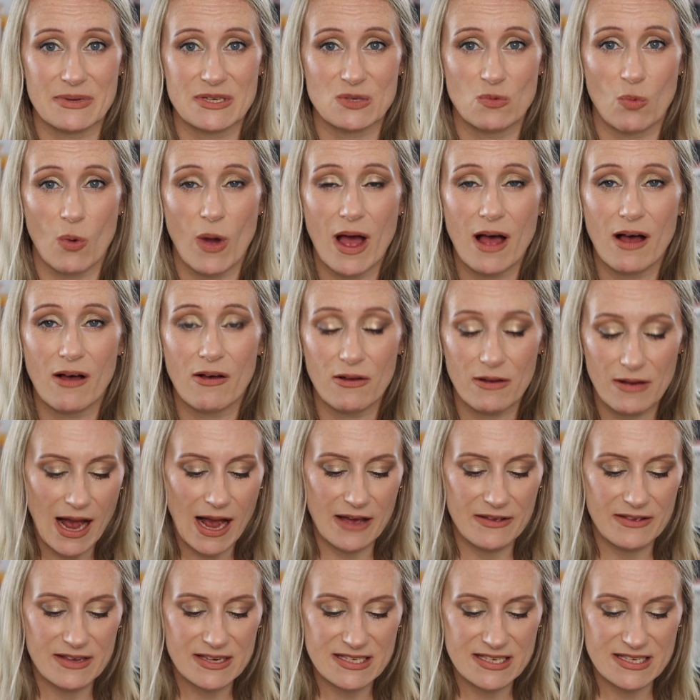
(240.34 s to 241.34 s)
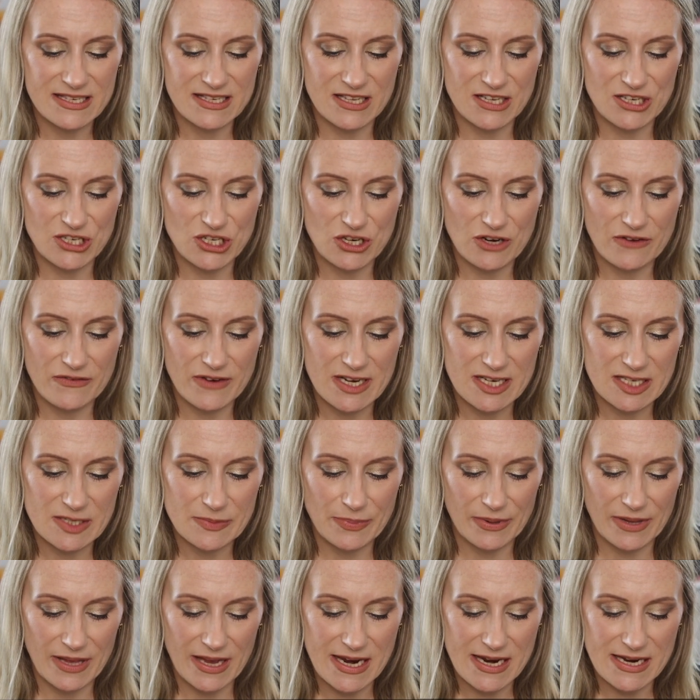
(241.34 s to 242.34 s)
as well. This is the Juvia
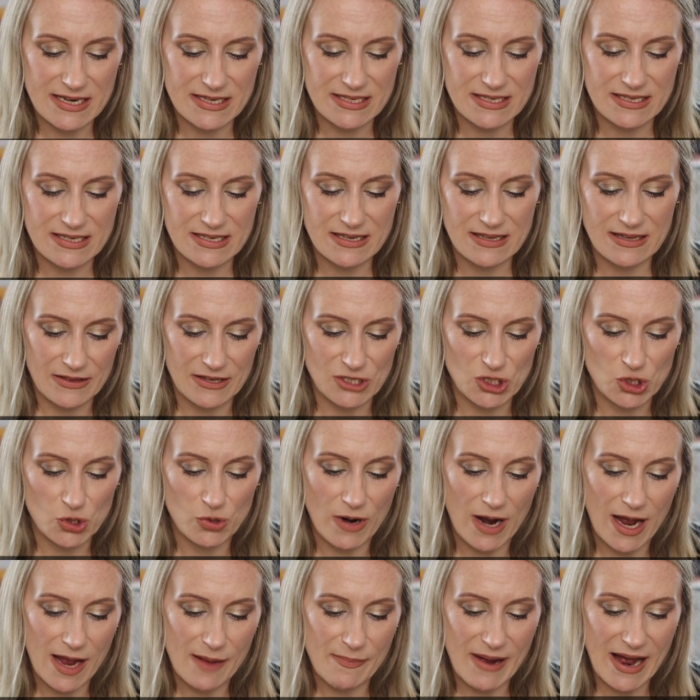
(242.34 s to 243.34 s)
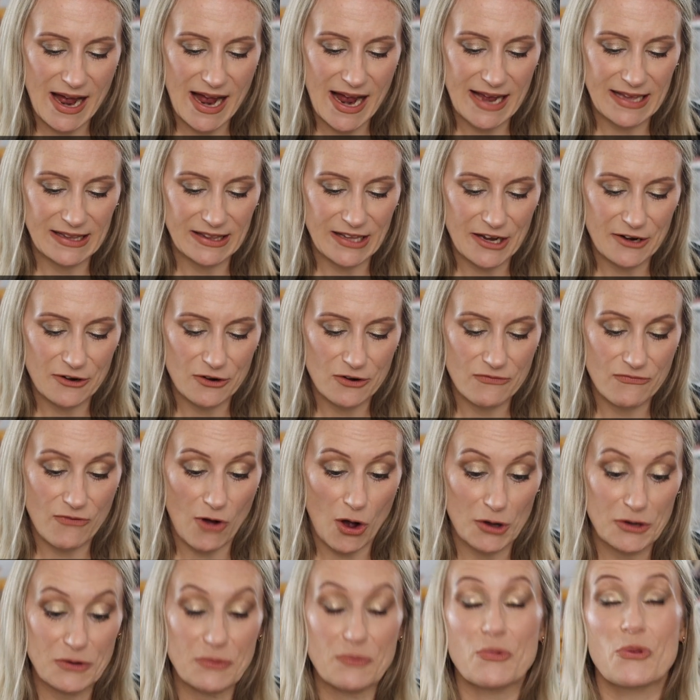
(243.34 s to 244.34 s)
Place, the Tribe Highlighter
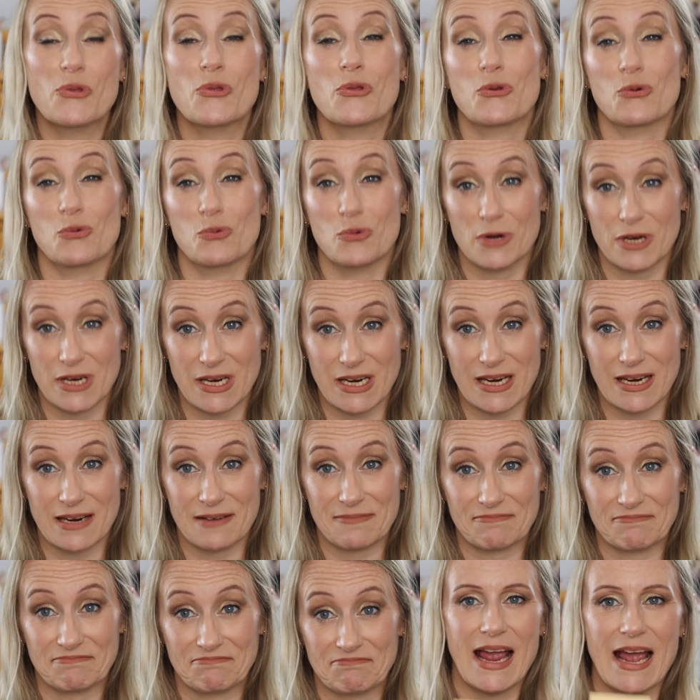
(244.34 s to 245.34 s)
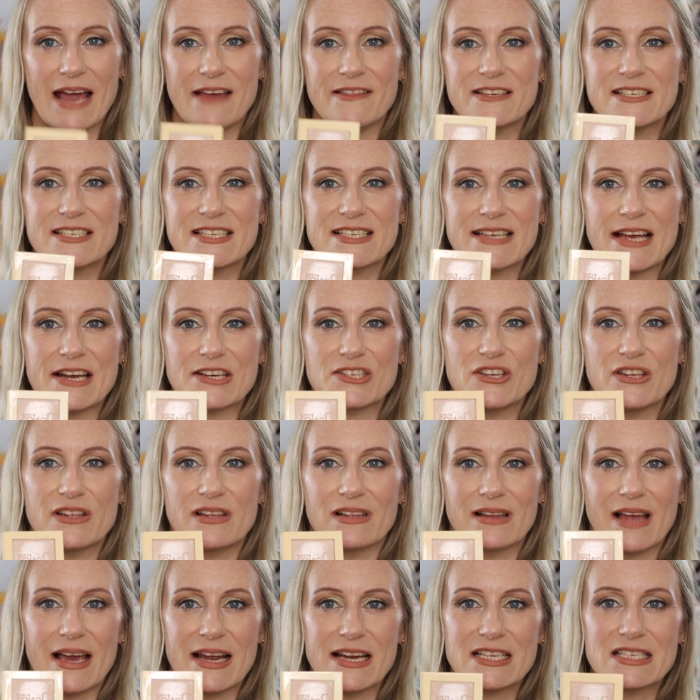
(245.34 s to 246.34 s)
Volume 3. And this is actually
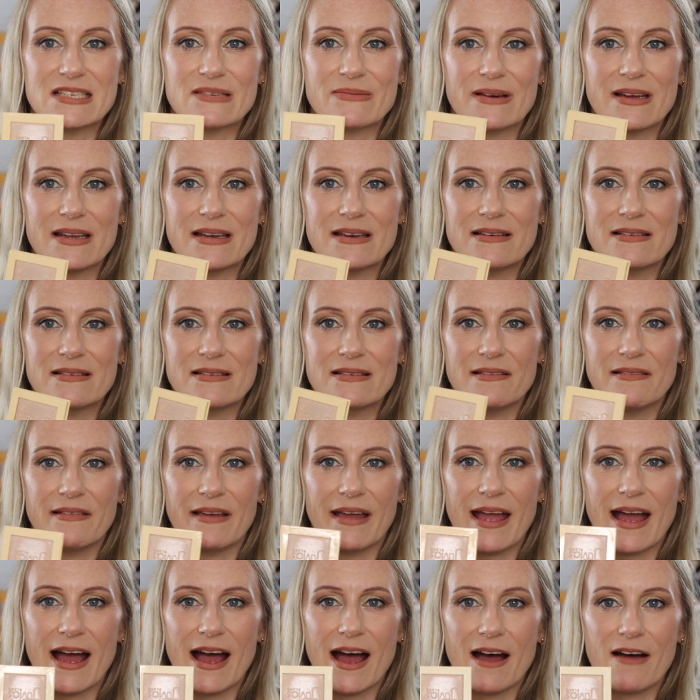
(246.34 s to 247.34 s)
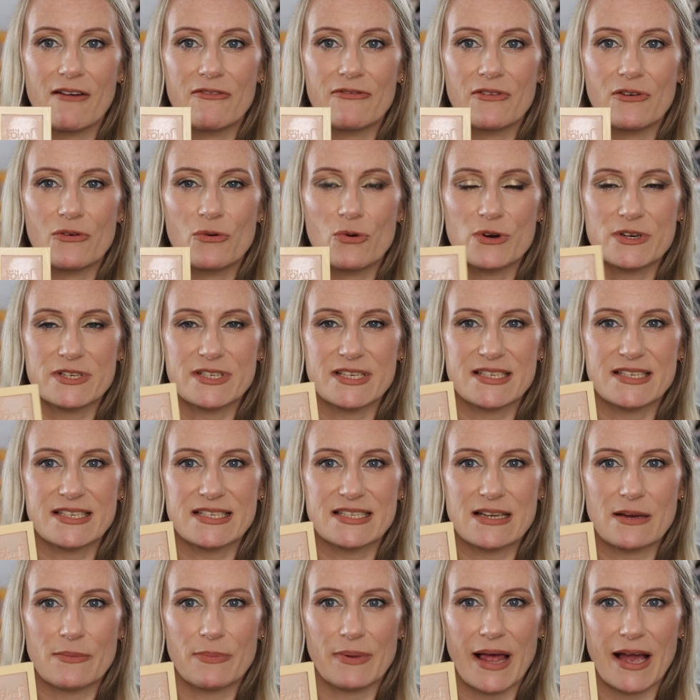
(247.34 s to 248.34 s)
the lightest one they have. Of course, this
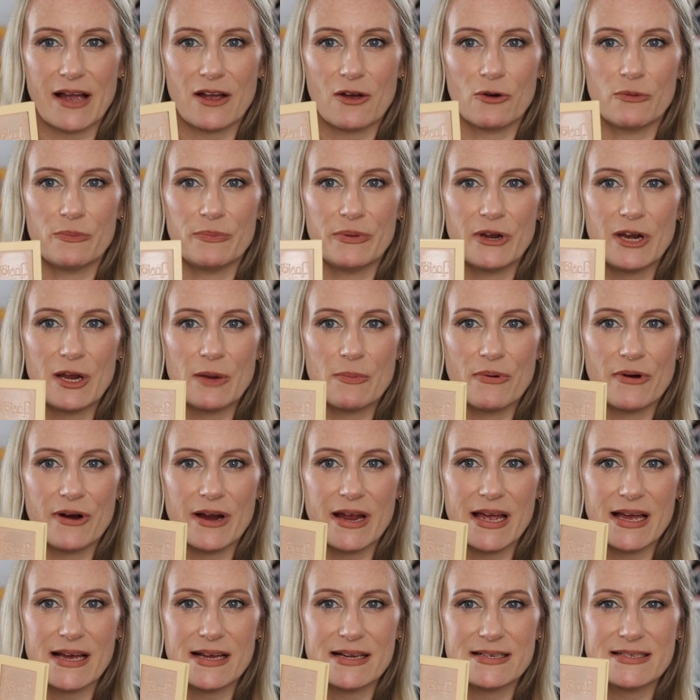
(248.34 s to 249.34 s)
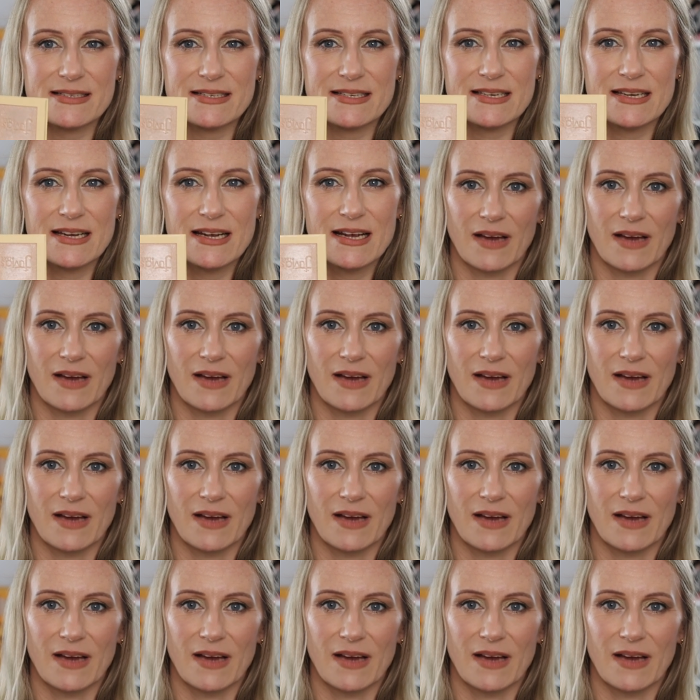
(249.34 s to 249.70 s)
is a Black-owned beauty brand.